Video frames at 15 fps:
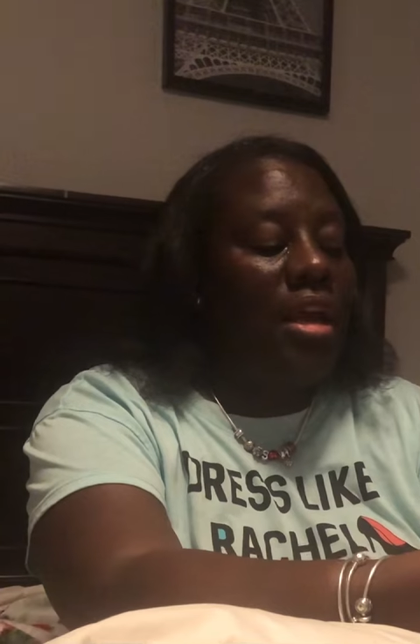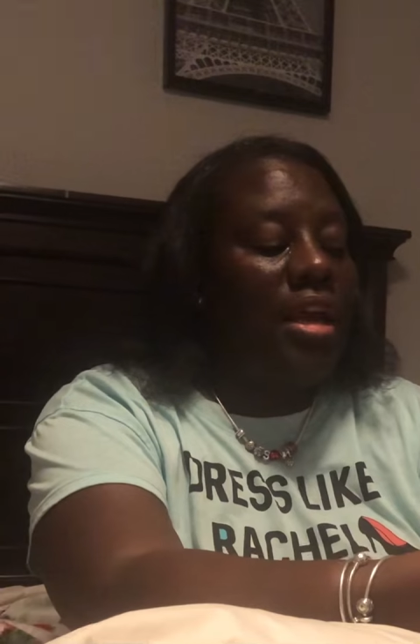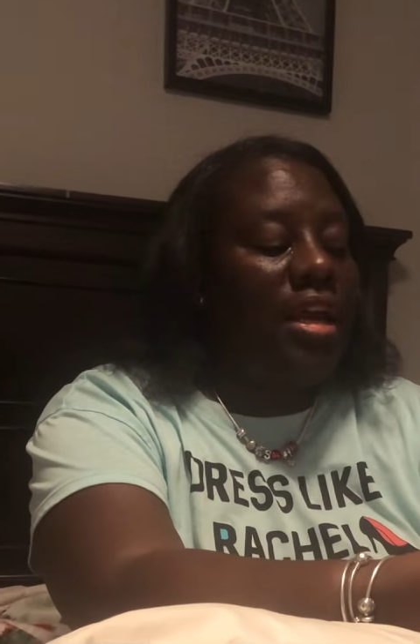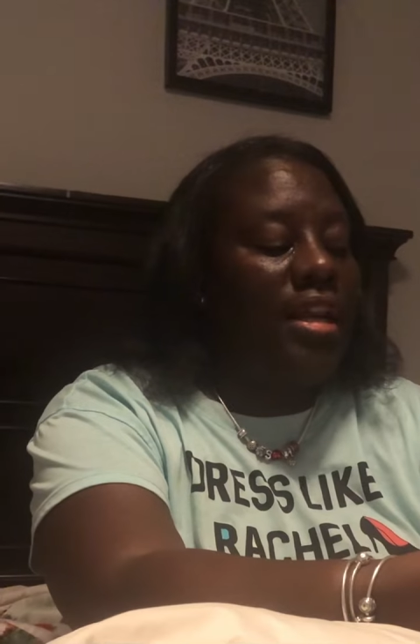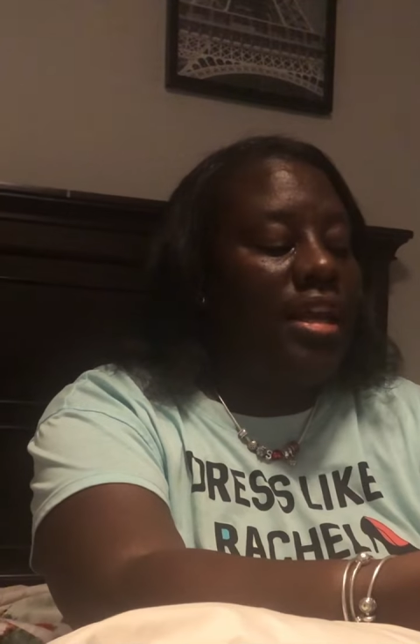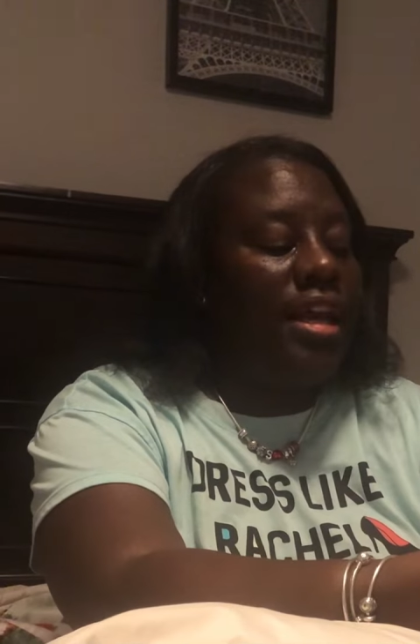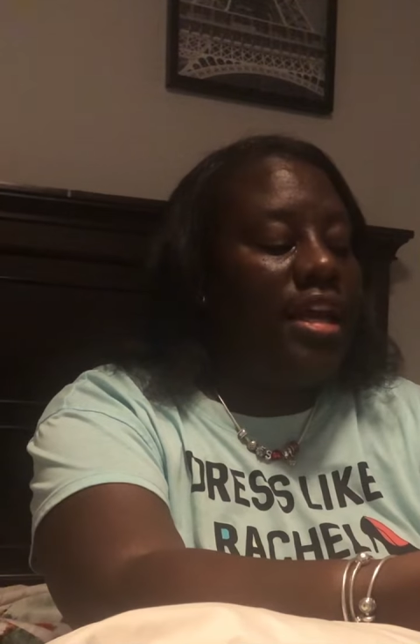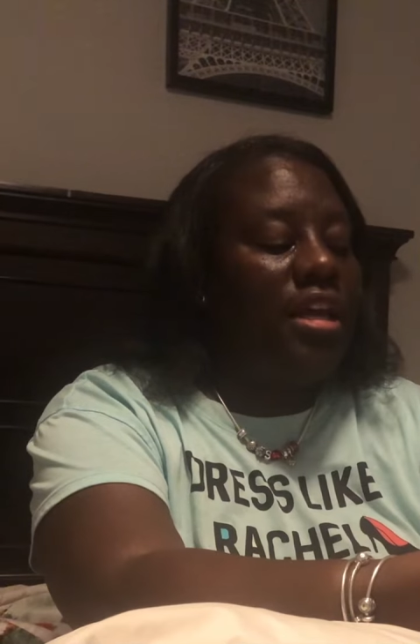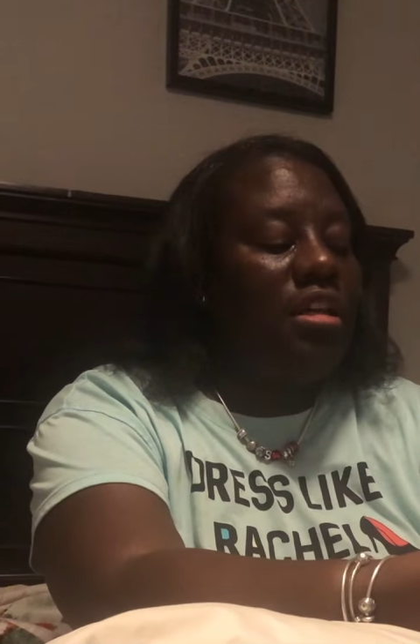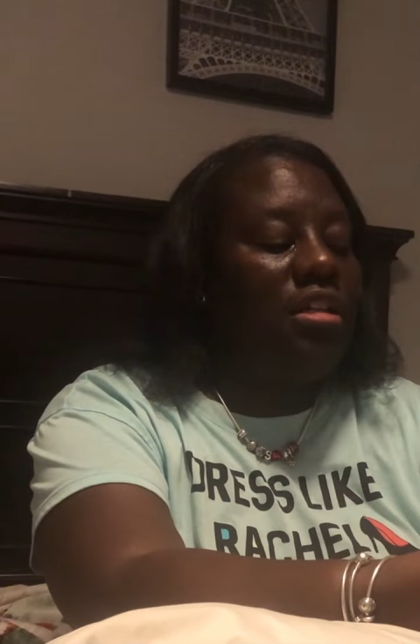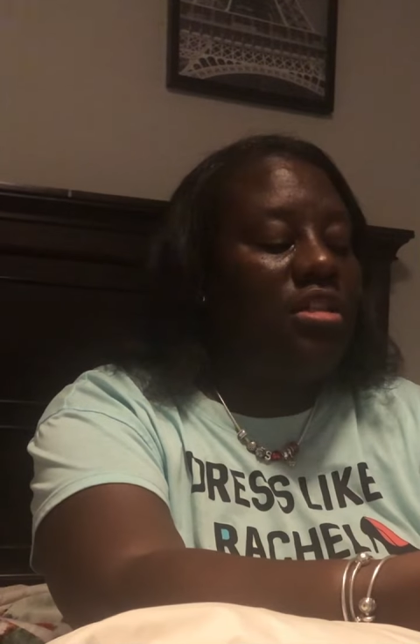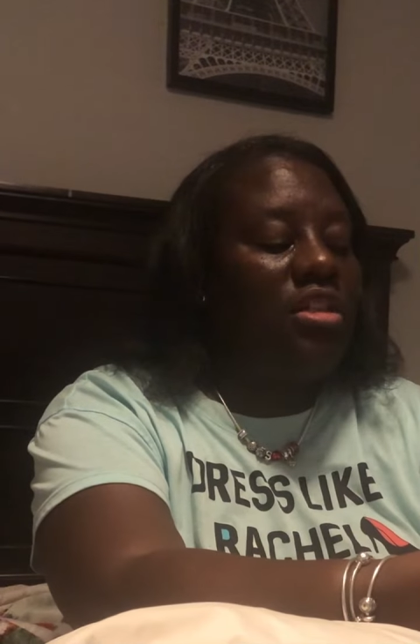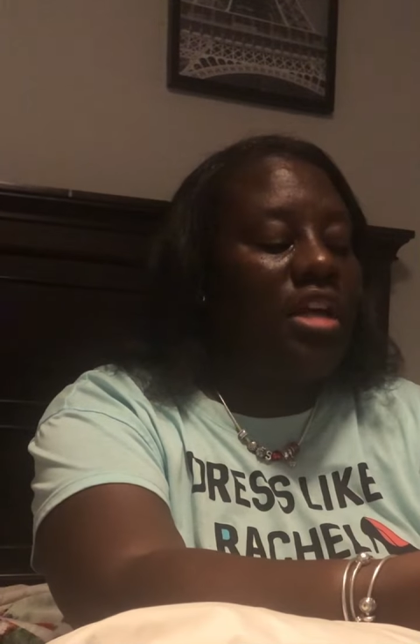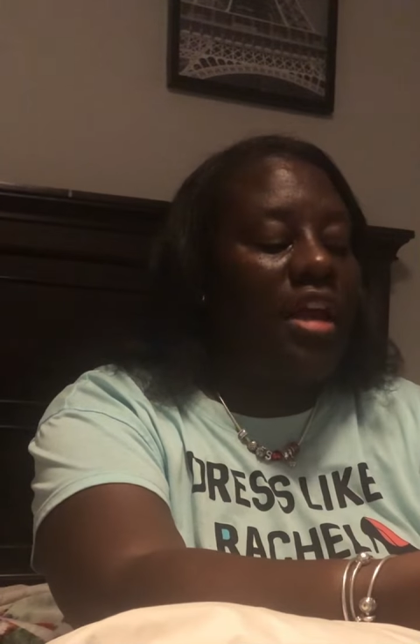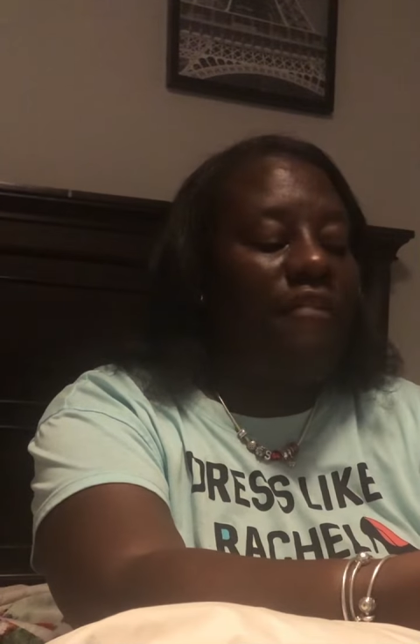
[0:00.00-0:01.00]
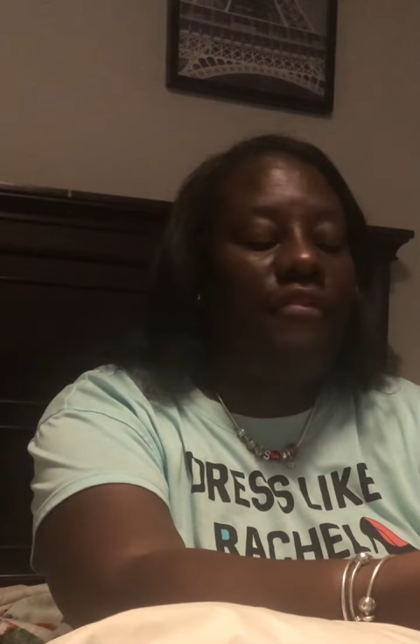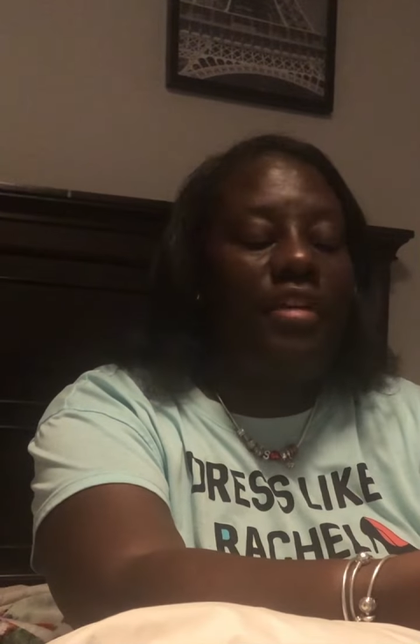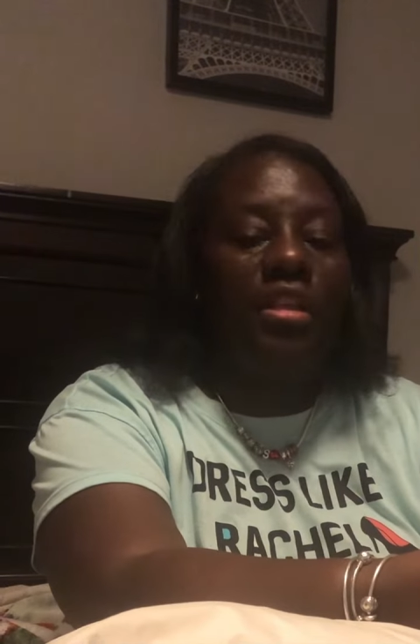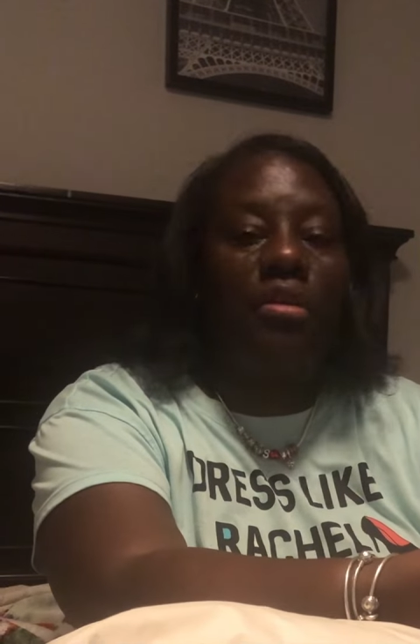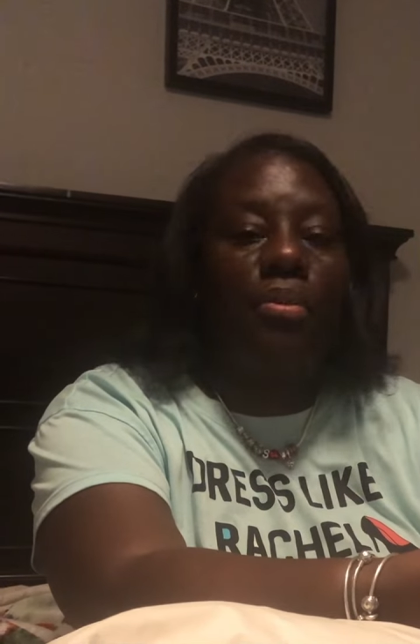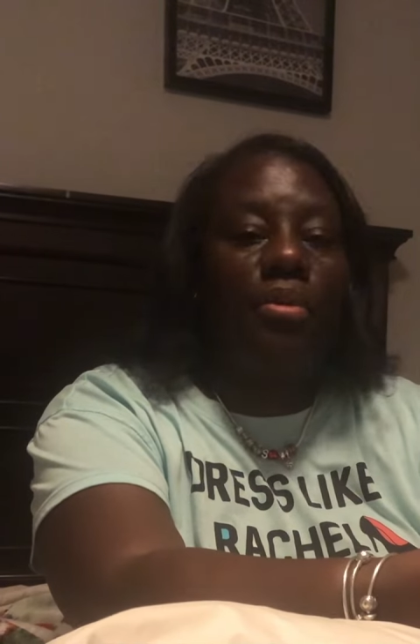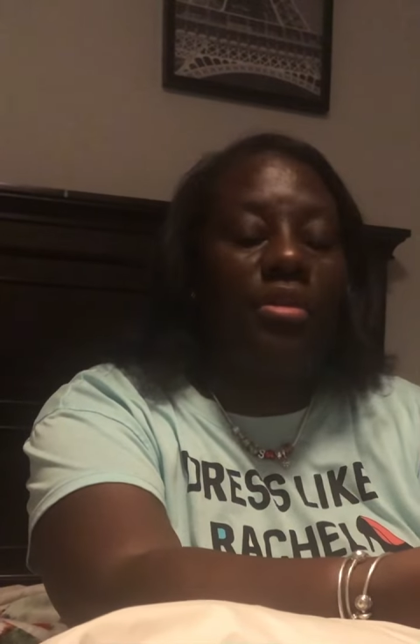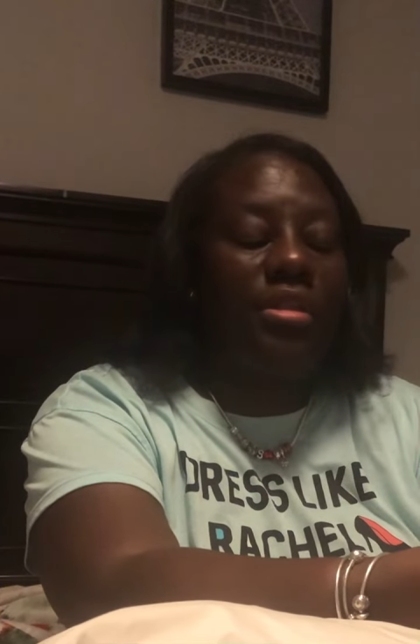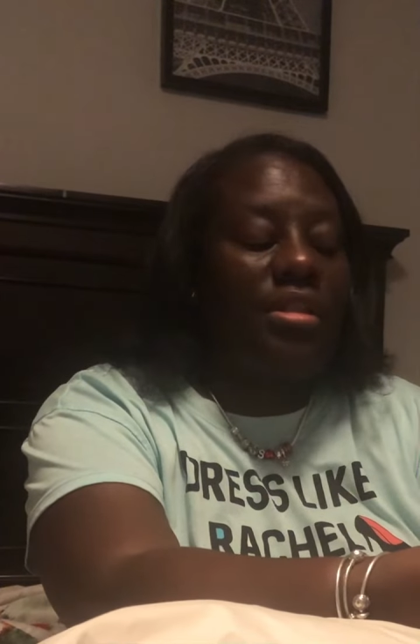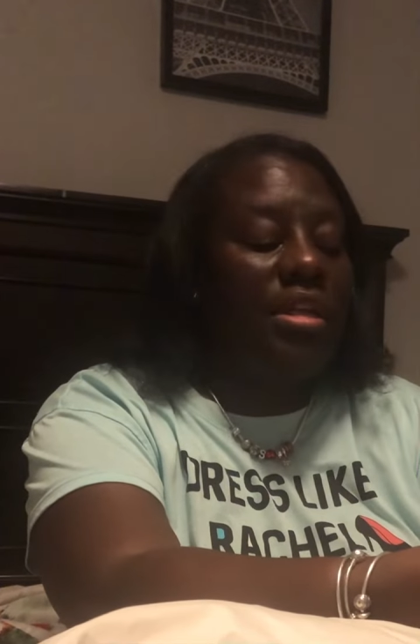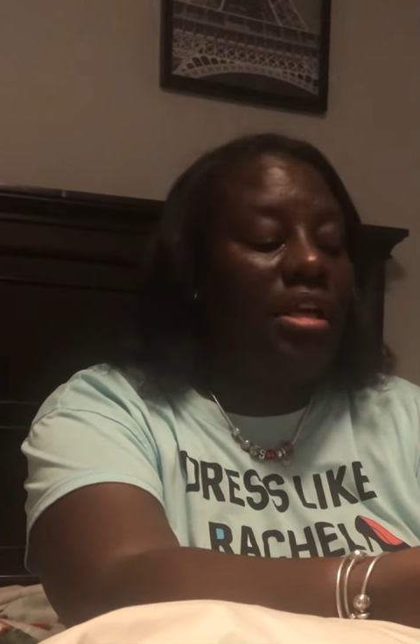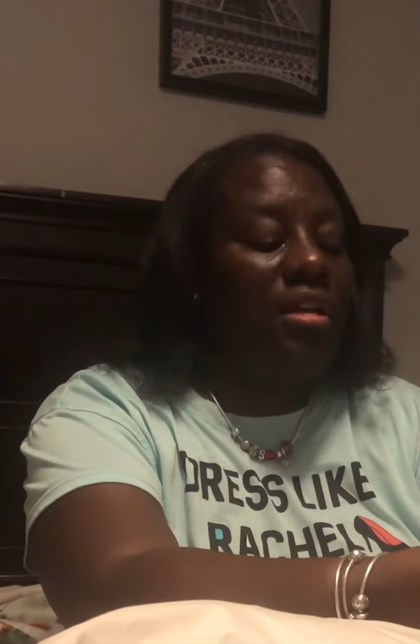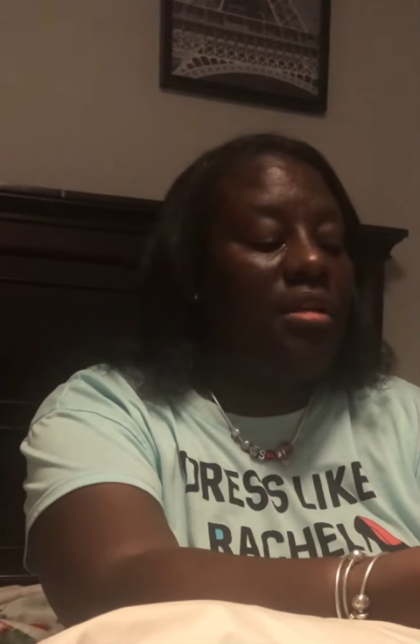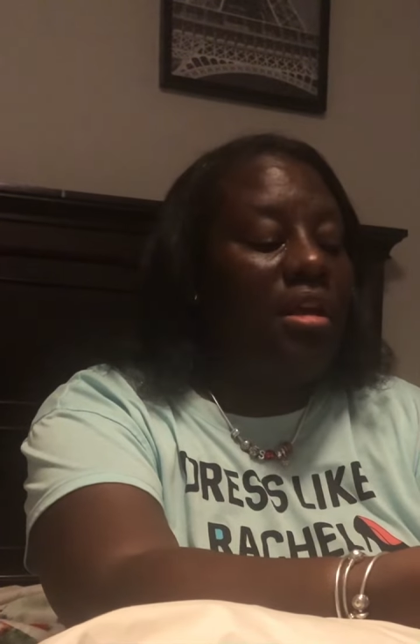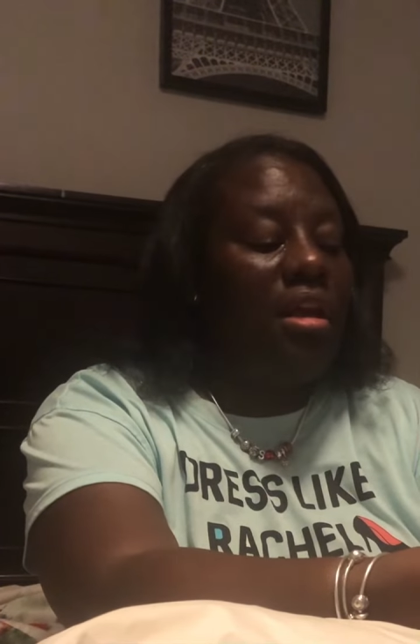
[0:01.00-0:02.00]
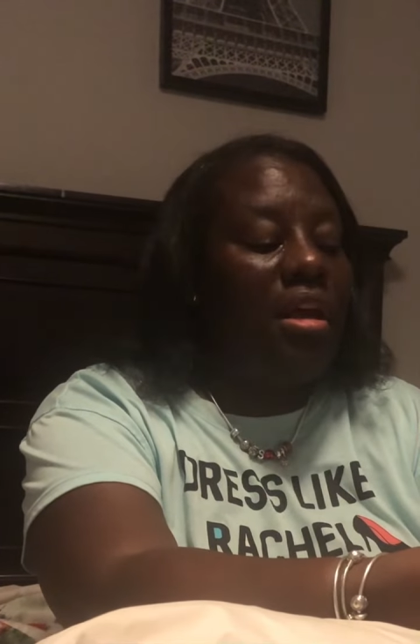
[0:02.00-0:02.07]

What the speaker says: in English and 50%